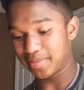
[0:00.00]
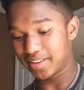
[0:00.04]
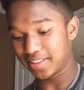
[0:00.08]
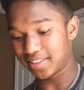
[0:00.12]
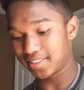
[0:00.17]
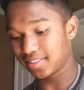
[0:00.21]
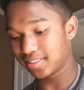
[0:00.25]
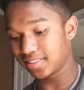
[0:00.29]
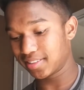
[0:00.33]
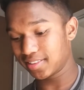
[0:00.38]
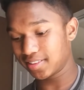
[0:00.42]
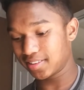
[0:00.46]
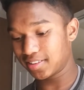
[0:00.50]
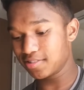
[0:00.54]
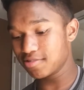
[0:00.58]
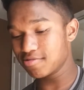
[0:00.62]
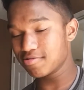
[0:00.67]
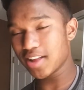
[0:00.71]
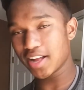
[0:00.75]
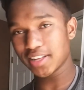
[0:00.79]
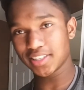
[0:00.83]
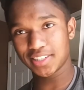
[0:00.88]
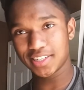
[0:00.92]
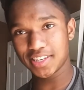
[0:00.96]
I mean,
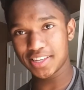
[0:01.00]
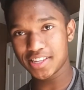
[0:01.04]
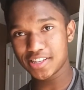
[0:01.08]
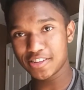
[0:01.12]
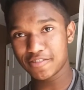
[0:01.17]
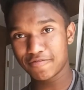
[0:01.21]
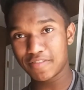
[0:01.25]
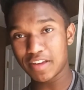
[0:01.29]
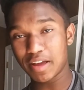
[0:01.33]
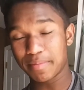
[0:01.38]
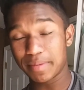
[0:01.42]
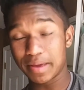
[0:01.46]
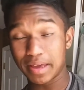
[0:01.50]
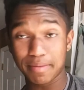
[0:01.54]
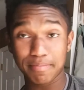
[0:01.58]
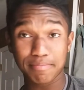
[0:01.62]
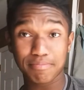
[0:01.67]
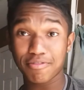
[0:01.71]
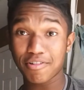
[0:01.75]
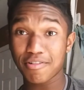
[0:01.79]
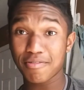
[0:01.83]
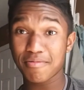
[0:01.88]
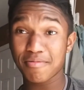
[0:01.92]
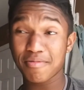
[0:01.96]
do you not see these? I
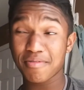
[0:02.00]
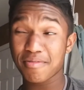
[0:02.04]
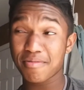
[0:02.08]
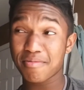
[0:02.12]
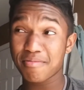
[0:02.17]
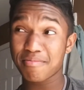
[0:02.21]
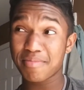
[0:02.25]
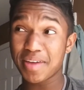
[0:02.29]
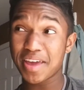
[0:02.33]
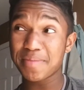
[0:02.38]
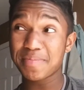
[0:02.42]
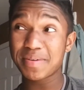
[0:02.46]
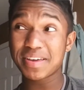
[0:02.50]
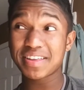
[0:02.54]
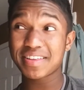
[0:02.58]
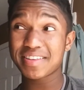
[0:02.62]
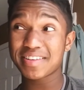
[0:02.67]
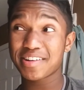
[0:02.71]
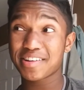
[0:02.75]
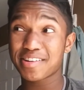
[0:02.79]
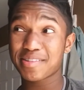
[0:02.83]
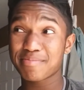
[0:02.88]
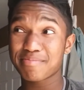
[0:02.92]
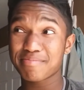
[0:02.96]
mean,
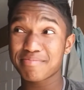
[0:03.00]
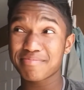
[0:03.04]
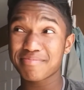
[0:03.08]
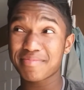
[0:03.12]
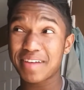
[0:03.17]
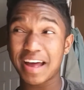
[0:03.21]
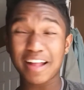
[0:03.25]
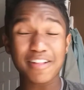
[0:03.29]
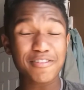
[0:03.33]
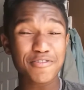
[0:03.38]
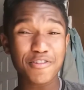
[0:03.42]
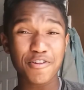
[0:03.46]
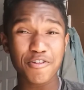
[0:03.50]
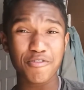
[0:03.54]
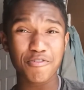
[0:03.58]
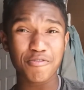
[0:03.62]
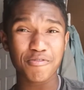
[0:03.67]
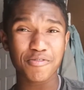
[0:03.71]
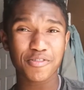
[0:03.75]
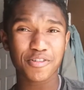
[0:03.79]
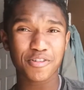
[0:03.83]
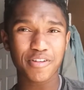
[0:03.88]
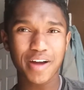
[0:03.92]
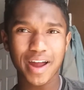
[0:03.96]
maybe I don't
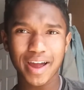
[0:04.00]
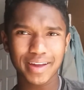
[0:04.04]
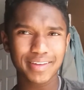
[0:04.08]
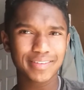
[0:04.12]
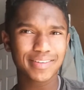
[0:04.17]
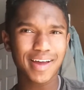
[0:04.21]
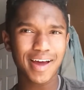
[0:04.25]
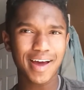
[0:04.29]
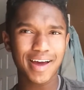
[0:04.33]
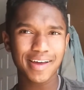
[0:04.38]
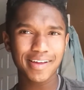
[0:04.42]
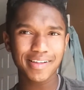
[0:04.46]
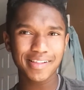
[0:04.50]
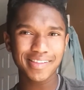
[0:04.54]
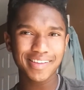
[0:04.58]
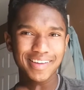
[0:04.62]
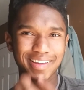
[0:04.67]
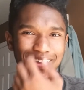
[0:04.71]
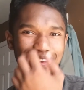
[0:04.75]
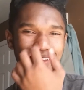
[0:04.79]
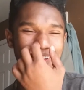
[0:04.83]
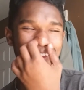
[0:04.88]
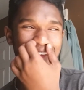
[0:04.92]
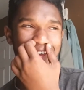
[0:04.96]
know.
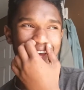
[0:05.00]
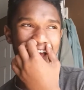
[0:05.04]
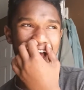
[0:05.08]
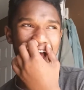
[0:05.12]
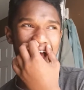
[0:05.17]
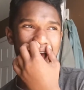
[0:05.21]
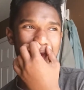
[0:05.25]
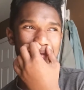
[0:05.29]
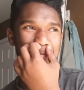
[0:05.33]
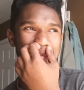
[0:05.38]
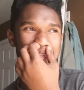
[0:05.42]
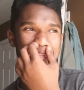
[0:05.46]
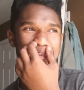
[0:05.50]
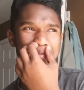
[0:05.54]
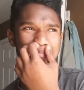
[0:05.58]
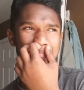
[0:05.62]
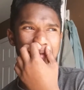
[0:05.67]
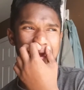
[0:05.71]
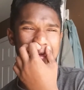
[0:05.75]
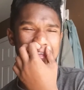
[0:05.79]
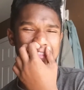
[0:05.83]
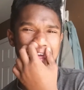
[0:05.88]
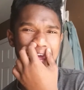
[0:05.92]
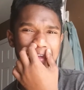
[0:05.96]
Crocodile. I mean, he
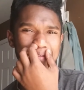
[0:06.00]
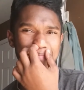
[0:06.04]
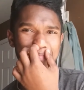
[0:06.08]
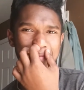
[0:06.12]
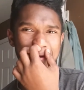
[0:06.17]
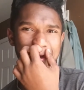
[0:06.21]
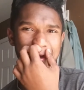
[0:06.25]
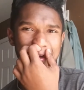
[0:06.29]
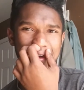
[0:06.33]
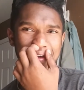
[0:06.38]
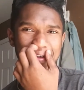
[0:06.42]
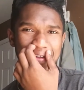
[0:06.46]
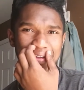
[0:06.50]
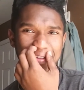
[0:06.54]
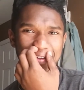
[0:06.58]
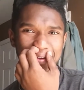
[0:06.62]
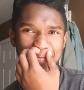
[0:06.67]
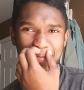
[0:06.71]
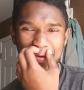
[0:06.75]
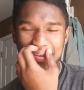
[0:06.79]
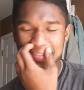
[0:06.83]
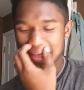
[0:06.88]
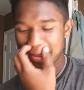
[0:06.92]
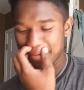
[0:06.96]
made that big.
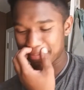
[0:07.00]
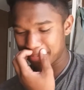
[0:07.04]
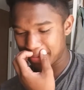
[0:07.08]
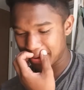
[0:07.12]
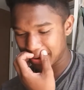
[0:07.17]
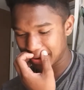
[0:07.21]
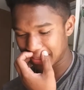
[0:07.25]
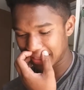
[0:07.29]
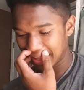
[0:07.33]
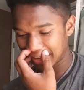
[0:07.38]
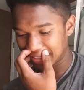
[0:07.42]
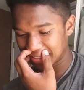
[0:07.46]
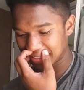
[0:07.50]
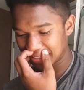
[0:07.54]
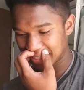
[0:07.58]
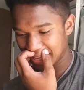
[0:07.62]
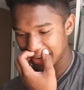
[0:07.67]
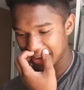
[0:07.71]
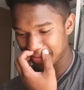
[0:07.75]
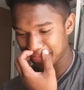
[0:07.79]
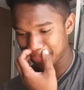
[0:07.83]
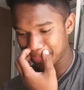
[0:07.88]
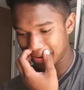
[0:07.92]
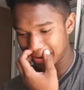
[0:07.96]
He made that big like
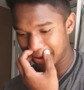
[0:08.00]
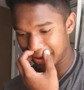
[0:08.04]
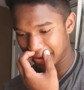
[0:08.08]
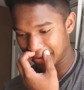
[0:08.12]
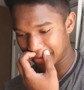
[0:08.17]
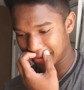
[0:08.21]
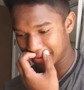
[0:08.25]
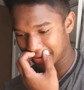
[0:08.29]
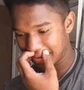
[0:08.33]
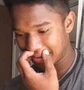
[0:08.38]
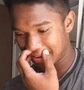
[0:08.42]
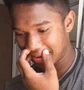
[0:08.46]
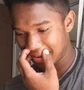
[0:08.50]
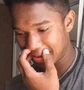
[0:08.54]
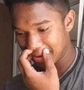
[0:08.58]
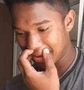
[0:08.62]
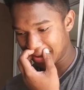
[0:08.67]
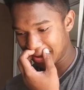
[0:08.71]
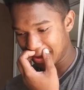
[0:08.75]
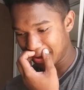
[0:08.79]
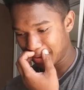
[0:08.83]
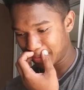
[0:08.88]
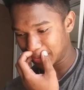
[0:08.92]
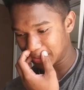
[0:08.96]
sand pit.
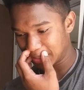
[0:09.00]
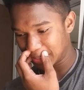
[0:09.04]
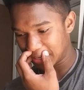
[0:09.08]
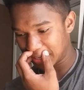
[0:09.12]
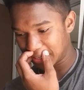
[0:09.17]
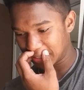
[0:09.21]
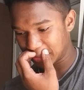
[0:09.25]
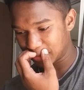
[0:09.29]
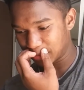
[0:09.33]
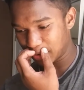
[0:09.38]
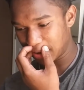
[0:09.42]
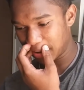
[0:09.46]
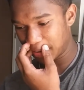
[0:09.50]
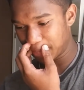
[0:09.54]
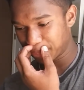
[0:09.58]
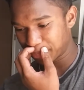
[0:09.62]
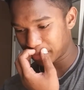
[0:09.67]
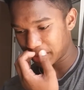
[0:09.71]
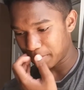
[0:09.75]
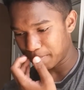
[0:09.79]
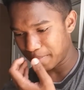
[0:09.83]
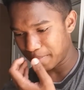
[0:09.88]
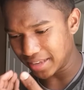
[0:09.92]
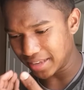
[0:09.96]
All oh, it says, well,
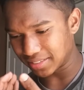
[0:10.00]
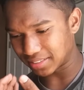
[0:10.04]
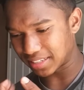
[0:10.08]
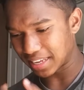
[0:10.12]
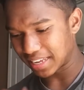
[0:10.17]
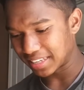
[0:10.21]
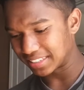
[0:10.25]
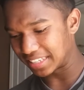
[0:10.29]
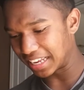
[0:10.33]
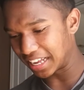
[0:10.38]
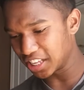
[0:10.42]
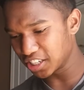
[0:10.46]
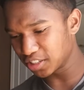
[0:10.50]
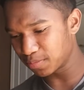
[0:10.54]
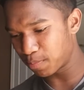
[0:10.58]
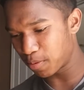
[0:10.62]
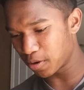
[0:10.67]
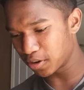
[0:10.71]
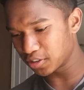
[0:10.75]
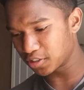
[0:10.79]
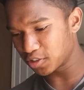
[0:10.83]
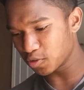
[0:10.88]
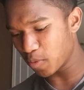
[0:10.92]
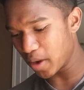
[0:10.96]
Master,
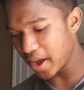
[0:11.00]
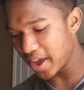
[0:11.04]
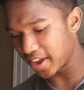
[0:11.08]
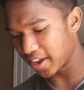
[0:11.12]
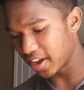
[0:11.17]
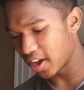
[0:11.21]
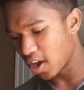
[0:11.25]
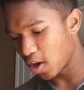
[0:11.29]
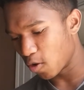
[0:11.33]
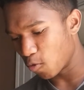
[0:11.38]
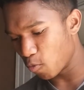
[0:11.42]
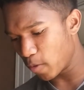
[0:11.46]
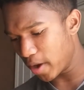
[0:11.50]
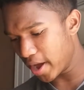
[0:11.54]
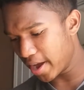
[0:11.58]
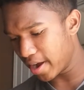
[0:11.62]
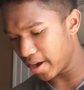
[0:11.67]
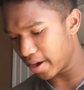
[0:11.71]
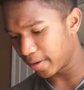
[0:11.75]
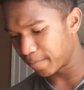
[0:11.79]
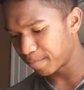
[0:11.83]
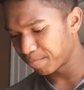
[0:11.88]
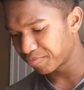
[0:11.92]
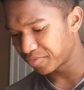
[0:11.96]
teleport us away.
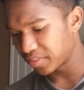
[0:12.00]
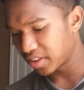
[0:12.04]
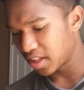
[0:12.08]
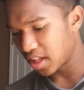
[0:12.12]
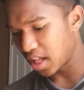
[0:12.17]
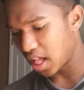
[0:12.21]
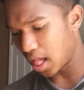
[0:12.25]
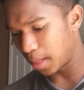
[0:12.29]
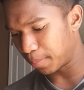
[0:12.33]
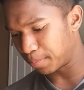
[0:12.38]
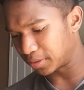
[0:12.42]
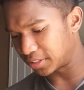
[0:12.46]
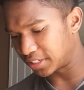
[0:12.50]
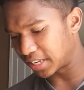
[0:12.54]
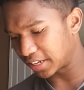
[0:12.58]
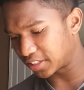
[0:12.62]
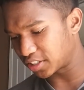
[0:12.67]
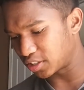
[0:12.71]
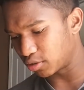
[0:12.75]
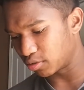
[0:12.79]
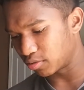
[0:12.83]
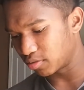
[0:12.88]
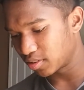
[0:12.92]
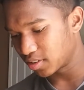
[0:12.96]
Where? I'll
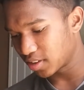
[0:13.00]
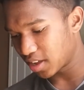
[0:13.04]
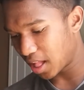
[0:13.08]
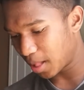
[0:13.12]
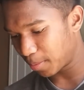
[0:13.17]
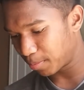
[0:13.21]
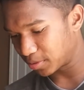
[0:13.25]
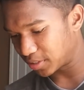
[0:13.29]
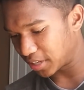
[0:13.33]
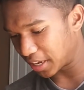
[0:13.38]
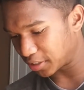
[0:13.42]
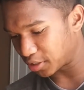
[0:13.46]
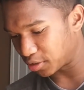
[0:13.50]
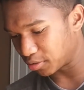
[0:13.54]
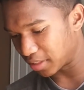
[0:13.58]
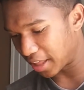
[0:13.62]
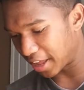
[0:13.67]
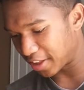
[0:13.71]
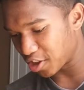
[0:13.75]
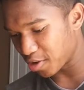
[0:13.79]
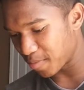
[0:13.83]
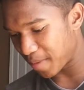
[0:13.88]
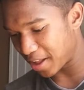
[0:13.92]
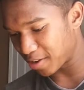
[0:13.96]
protect you. I'll protect you
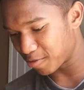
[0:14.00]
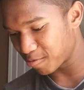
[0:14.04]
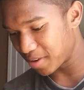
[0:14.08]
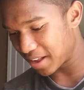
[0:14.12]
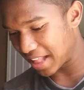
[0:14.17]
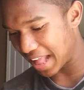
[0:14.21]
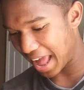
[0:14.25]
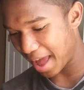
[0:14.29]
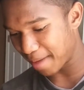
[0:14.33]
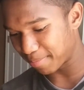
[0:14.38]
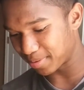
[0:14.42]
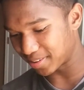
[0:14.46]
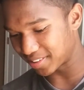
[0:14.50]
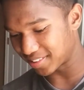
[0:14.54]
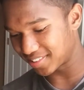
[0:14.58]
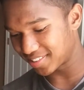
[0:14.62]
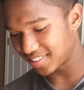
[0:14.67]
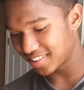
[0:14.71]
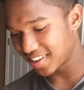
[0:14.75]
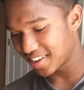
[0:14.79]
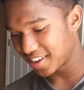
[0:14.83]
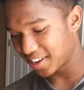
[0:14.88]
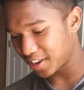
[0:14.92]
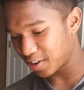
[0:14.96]
like no matter what
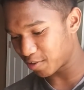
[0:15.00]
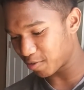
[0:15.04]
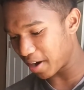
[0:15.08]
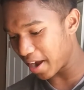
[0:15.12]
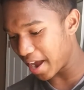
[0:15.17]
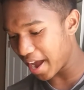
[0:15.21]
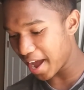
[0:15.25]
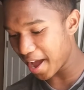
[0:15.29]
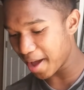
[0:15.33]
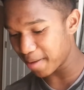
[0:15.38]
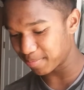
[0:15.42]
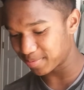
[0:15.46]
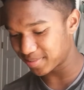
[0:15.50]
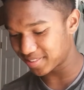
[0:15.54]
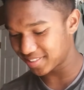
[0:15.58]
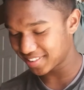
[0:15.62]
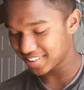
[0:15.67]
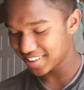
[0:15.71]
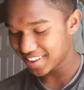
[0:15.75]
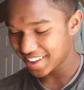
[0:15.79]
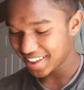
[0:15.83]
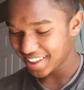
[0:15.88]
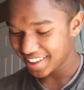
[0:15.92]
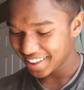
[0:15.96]
happens.
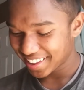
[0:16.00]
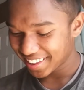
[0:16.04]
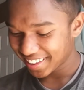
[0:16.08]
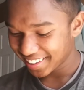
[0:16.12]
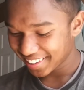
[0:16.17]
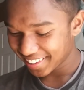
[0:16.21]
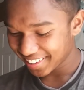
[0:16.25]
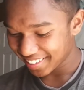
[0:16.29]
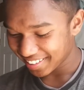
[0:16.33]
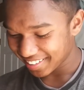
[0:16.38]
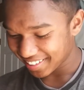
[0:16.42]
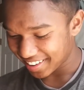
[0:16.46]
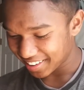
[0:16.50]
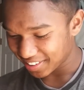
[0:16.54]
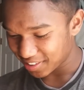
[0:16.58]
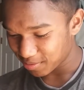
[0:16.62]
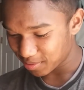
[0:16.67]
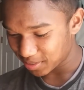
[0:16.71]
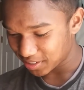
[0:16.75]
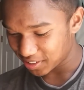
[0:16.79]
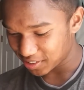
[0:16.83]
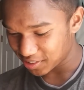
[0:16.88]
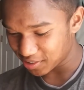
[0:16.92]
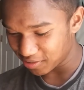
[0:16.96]
Crabs. Okay,
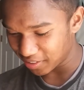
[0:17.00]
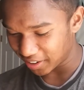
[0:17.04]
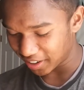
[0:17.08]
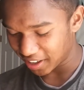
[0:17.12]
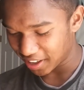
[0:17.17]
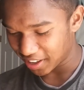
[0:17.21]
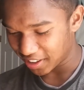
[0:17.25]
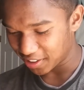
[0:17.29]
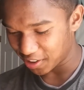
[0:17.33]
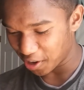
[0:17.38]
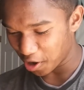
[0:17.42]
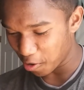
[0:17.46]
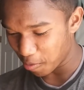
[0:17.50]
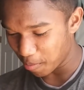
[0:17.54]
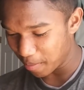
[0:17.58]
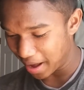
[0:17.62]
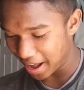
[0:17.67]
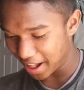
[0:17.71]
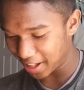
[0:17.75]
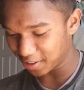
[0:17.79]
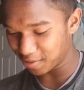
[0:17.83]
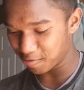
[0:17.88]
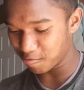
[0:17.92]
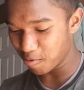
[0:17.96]
so what's he doing? No
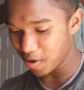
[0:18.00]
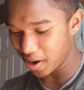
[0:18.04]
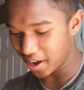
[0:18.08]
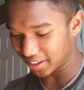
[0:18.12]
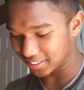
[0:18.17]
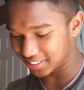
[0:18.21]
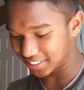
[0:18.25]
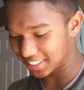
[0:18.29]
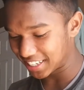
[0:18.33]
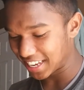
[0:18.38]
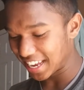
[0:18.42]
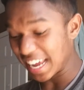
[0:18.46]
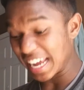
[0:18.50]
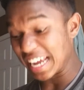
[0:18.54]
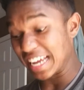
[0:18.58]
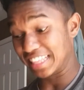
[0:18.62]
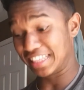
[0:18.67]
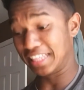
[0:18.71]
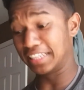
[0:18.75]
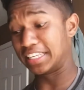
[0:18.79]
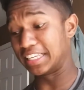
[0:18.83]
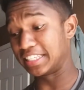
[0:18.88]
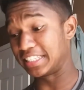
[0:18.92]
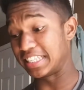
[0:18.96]
matter what.
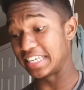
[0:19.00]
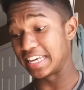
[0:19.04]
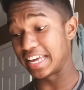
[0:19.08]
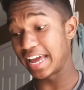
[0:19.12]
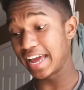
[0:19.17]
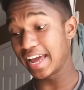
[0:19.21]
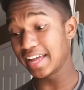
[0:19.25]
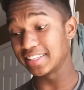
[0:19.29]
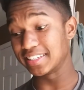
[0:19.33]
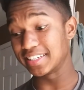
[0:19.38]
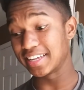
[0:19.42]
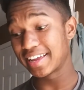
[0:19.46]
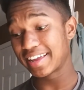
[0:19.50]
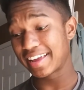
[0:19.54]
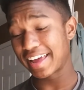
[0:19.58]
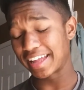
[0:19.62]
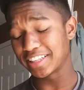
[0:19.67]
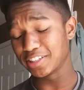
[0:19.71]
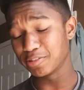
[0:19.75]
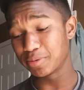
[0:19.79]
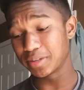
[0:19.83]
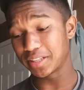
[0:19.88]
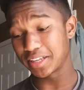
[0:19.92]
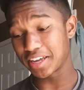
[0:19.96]
This is the end.
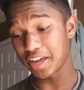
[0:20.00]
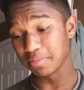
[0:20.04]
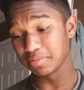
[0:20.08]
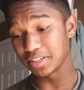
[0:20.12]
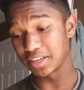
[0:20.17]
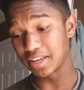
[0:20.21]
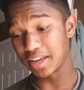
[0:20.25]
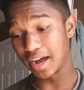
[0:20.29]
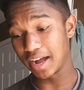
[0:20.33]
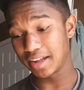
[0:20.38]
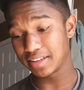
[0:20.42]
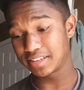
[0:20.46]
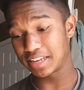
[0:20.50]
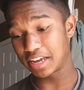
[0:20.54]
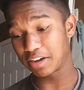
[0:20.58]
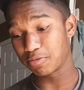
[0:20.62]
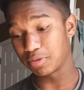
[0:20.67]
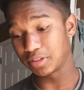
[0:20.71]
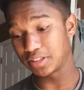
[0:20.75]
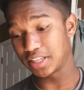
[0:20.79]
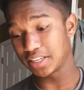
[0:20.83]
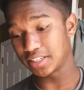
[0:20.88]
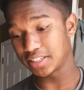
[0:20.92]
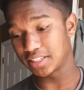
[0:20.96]
Anyone that comes in
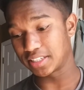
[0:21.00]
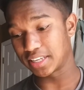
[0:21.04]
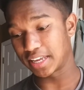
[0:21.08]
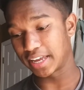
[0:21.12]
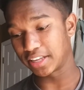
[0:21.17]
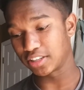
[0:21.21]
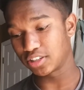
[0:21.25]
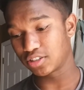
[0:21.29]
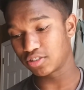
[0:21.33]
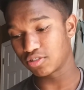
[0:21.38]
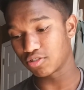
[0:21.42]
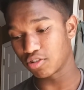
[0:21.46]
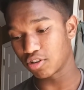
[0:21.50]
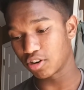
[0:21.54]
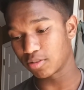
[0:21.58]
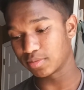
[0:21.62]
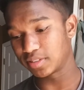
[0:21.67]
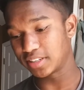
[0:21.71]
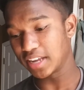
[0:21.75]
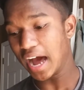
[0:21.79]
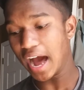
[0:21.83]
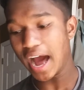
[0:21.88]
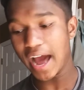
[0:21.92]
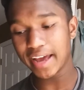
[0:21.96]
contact with this
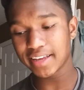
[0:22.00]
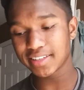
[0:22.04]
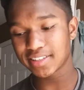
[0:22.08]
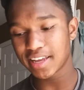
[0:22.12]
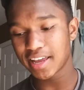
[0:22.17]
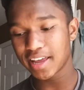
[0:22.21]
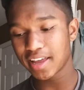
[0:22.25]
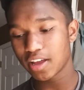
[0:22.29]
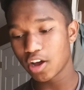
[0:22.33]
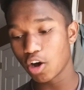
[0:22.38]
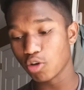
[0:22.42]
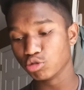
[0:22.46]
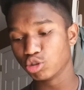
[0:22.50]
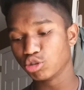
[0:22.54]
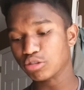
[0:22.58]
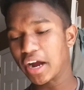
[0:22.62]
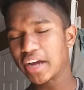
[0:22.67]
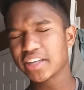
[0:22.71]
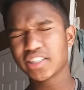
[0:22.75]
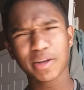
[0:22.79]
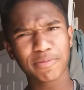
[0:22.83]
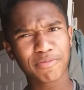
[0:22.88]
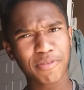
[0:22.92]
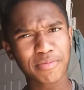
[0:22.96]
sandstorm dies or
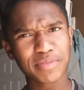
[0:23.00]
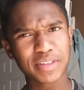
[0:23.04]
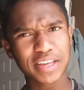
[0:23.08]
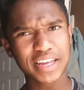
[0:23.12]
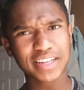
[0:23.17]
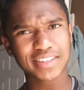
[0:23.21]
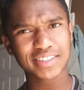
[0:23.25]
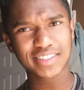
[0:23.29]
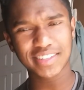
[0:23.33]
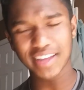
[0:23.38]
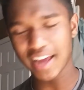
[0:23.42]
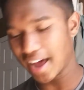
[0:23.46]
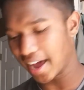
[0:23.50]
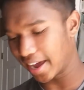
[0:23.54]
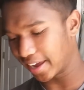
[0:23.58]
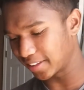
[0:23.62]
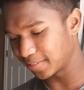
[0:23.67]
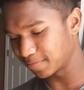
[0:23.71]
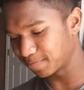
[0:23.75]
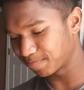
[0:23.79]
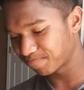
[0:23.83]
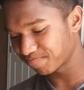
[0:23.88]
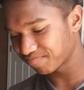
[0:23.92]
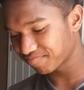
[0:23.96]
dries up from the
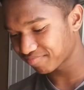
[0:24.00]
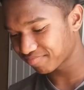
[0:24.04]
inside.